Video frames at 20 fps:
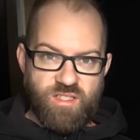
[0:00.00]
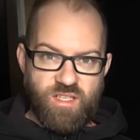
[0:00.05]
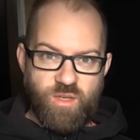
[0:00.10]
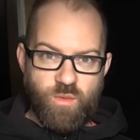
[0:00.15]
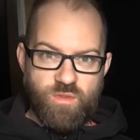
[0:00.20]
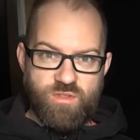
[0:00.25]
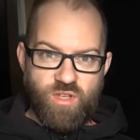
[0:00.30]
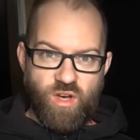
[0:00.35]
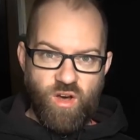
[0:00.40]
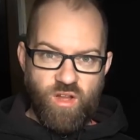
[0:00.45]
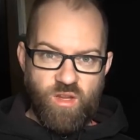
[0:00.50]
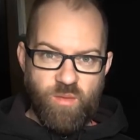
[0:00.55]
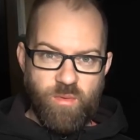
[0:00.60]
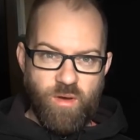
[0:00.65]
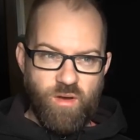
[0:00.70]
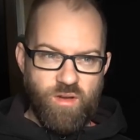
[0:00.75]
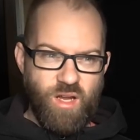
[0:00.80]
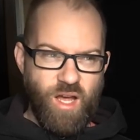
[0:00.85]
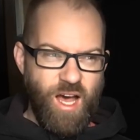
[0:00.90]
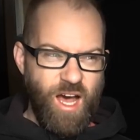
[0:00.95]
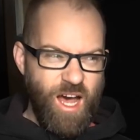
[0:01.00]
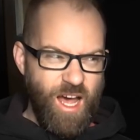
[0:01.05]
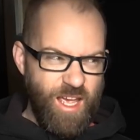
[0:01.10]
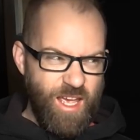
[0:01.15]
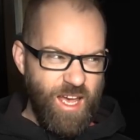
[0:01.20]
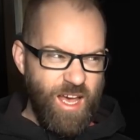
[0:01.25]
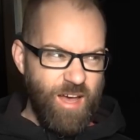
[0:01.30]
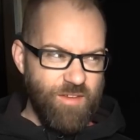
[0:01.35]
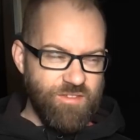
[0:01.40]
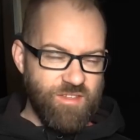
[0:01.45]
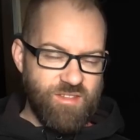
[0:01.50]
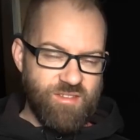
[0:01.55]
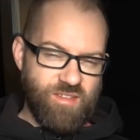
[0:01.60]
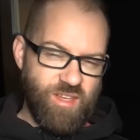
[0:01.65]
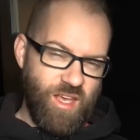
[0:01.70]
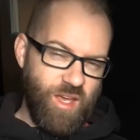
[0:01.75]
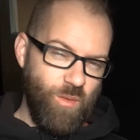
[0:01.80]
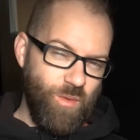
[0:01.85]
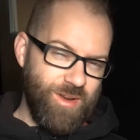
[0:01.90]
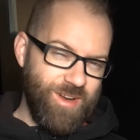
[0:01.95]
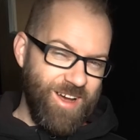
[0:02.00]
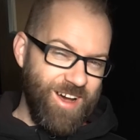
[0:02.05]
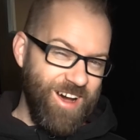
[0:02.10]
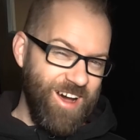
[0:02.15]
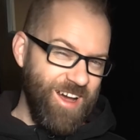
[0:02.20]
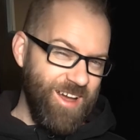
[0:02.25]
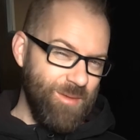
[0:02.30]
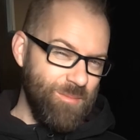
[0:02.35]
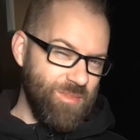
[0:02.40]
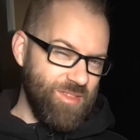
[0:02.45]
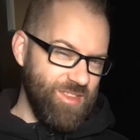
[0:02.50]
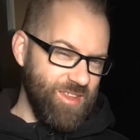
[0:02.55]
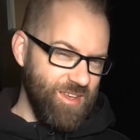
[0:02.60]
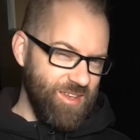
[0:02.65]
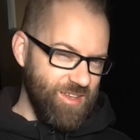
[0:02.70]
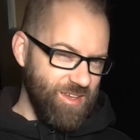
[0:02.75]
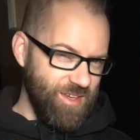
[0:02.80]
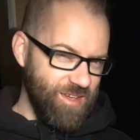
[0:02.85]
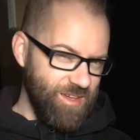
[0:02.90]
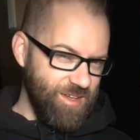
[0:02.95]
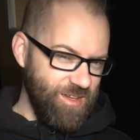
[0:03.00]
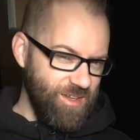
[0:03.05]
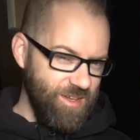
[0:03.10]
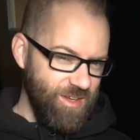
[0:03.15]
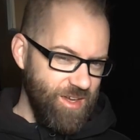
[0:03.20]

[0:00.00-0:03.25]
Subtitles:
it was all about I have to say what I'm thinking,